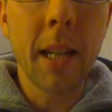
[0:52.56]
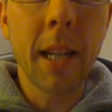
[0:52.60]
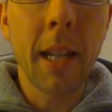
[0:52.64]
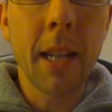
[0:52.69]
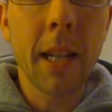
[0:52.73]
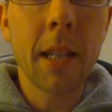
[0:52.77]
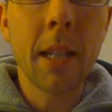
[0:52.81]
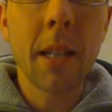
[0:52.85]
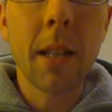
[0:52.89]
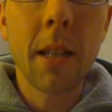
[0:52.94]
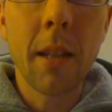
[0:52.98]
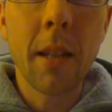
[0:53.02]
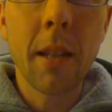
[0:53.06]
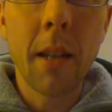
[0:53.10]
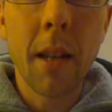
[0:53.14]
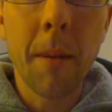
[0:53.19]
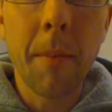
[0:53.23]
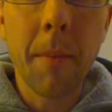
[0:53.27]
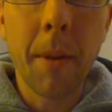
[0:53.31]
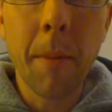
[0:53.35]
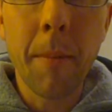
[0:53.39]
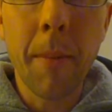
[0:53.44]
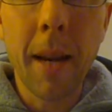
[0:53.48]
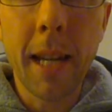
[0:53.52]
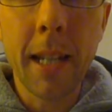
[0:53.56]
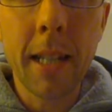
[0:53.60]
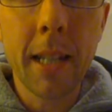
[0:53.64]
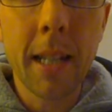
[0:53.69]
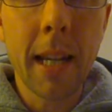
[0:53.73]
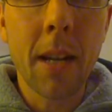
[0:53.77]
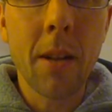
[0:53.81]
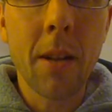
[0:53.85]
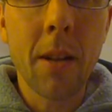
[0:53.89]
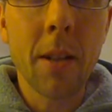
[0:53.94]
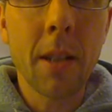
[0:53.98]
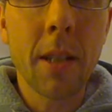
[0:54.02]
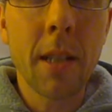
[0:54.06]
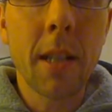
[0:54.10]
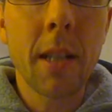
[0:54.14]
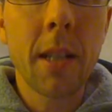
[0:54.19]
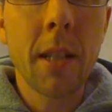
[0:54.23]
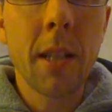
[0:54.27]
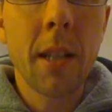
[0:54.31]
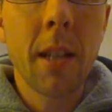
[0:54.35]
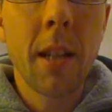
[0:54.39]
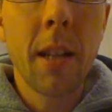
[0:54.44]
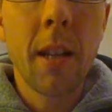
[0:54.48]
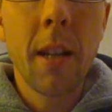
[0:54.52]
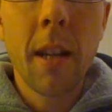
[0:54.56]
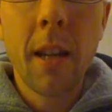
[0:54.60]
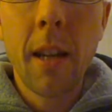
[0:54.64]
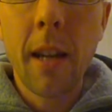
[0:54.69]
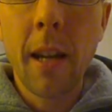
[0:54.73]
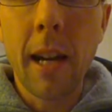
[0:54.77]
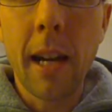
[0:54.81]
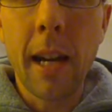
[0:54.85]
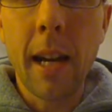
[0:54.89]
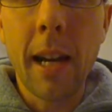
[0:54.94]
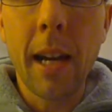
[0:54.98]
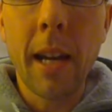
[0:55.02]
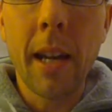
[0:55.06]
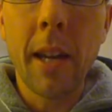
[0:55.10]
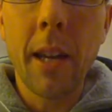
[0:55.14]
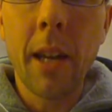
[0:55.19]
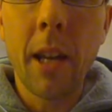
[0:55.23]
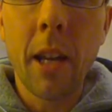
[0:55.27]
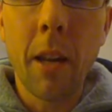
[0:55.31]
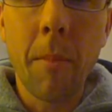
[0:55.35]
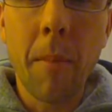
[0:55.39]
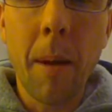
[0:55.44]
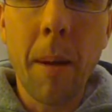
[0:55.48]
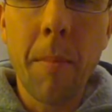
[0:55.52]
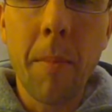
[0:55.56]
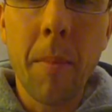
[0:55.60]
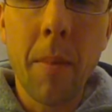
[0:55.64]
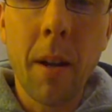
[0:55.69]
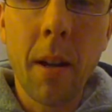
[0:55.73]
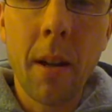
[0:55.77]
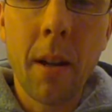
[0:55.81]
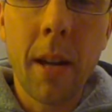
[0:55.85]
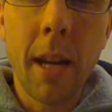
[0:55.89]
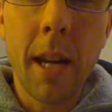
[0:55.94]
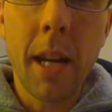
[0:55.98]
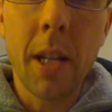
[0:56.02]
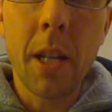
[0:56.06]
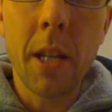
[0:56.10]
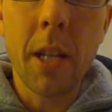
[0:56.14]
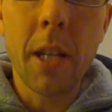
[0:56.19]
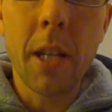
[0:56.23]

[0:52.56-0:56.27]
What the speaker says: is, your pace count is, you can remember each of